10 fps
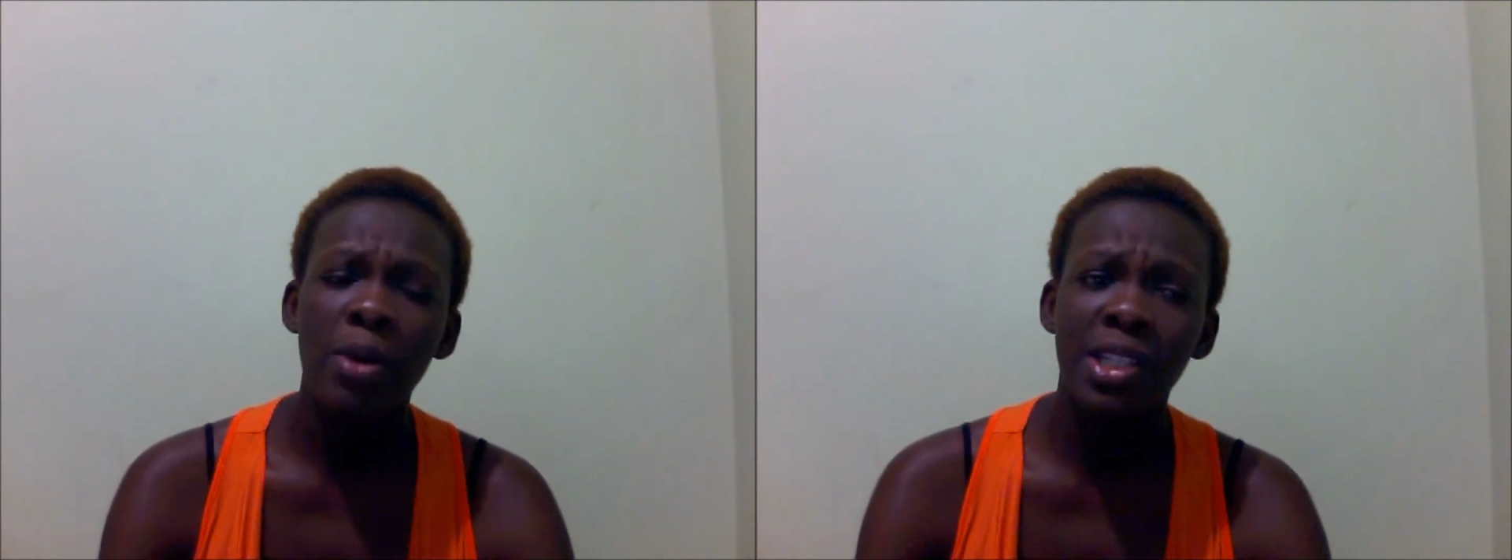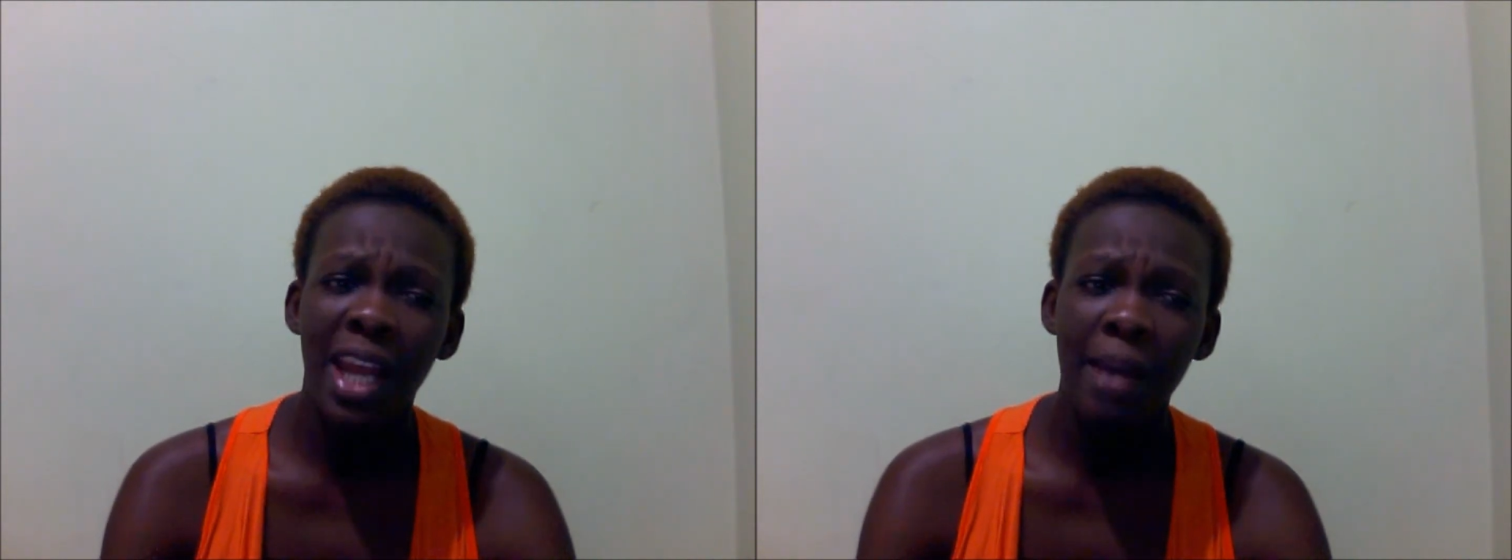
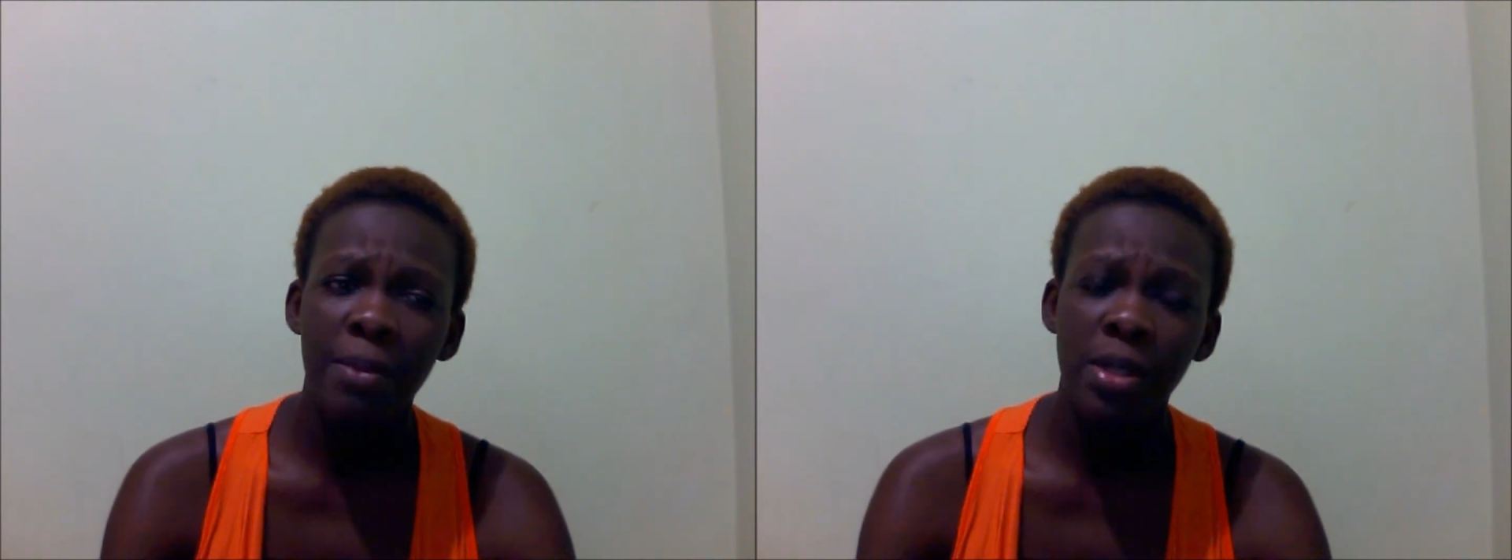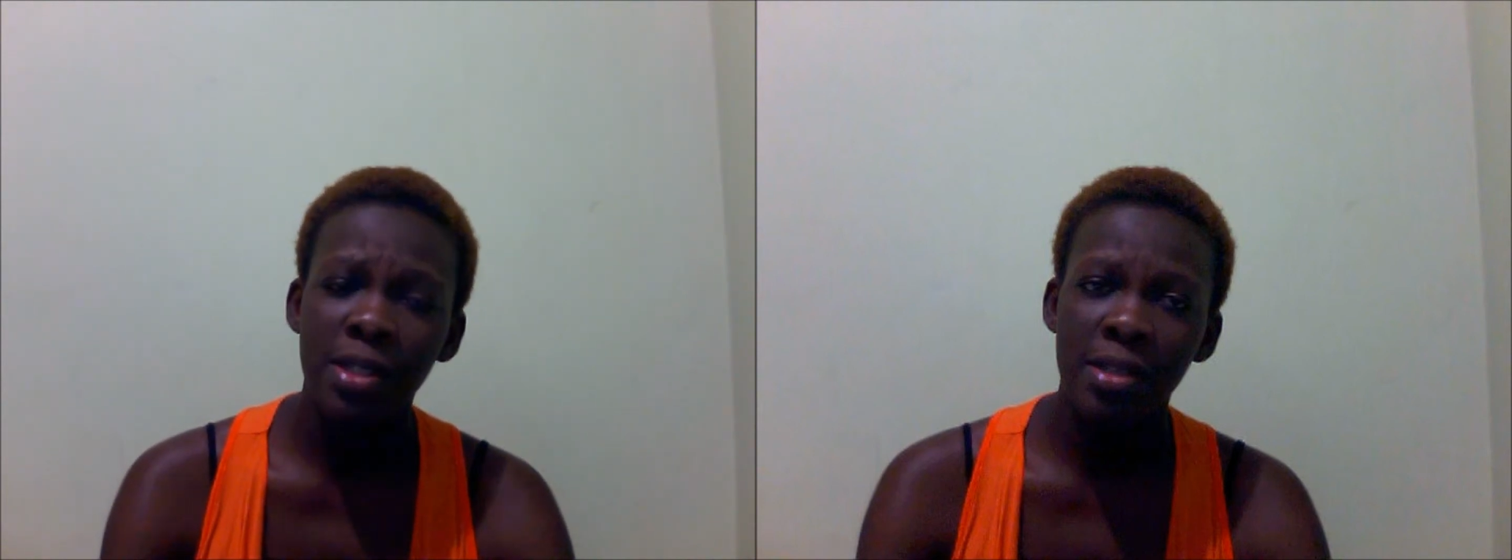wasn't
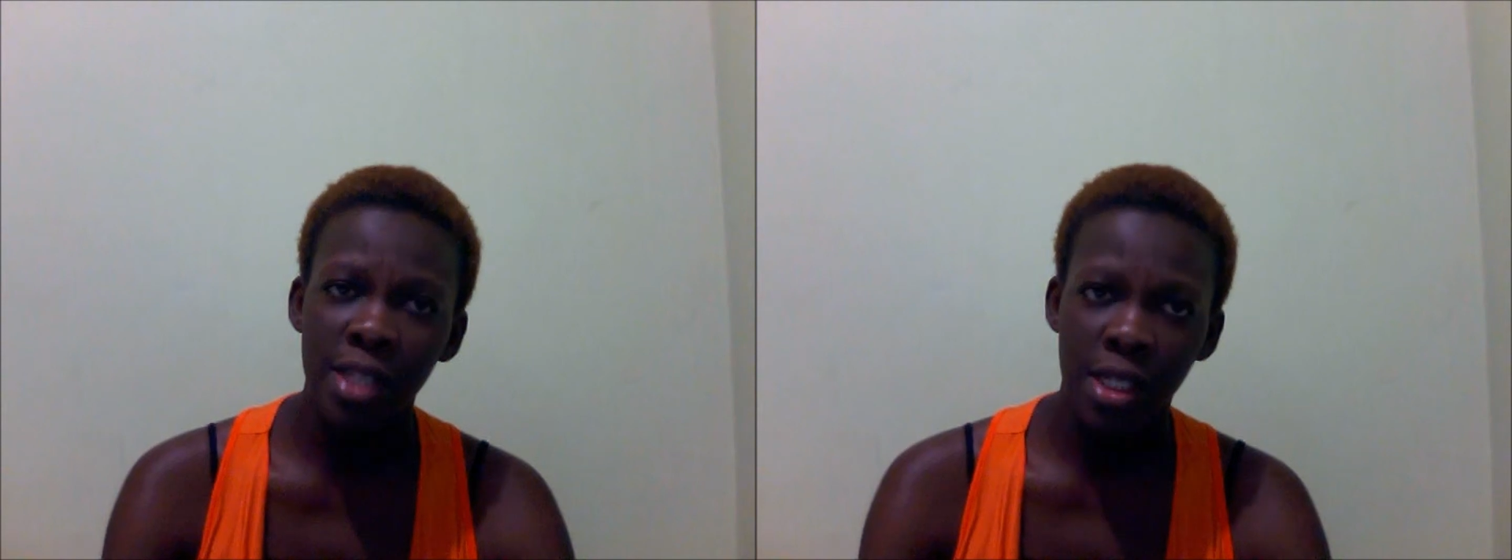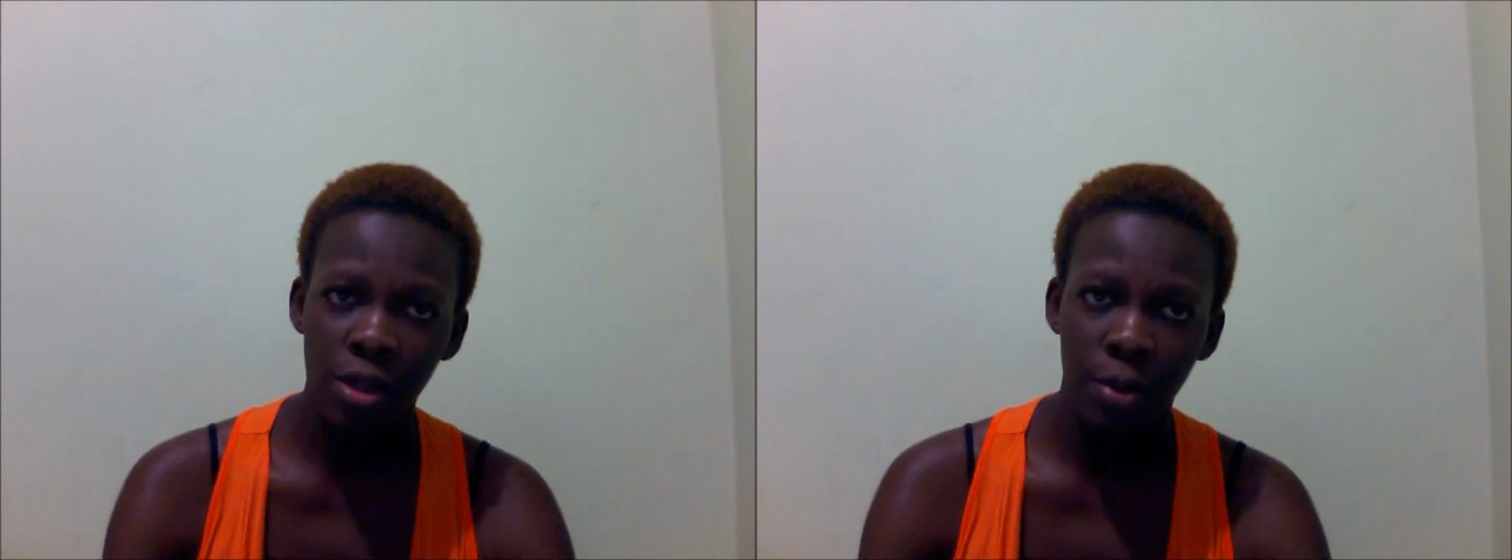able to
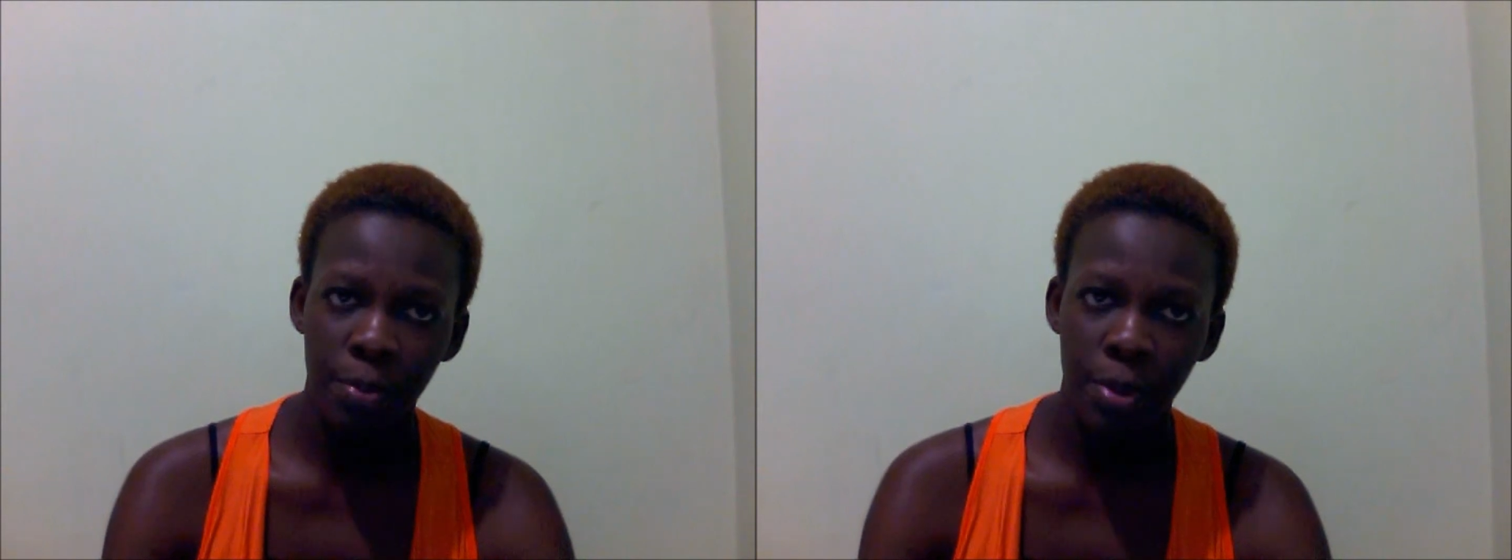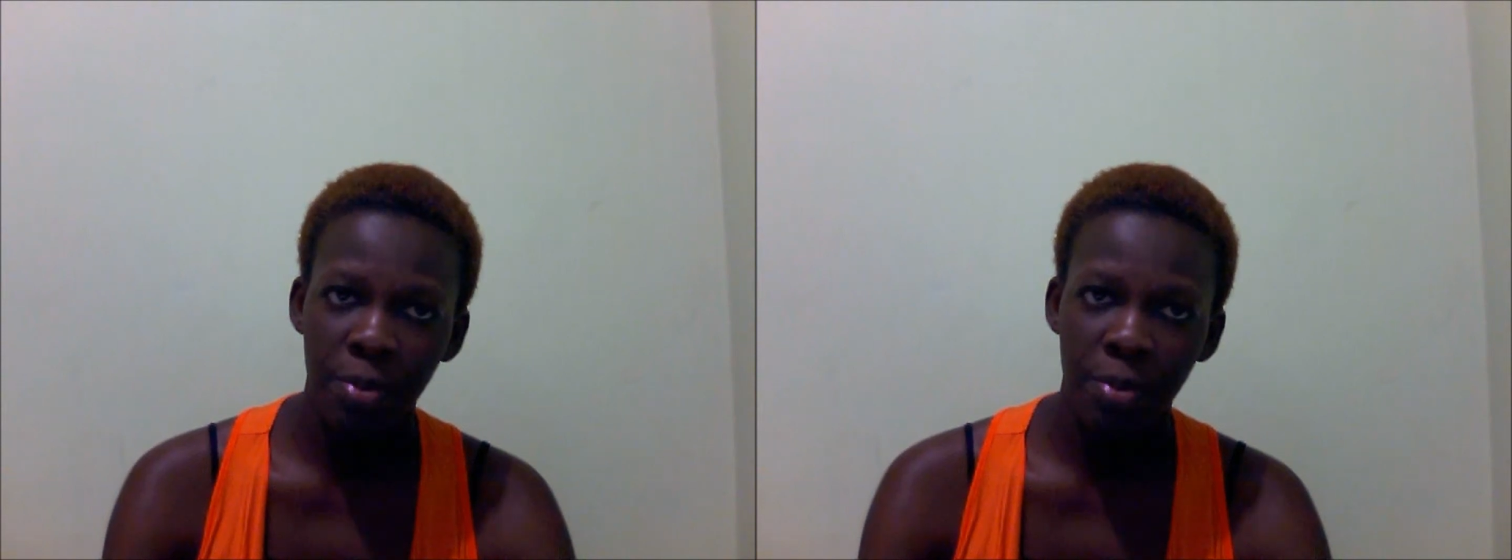sit up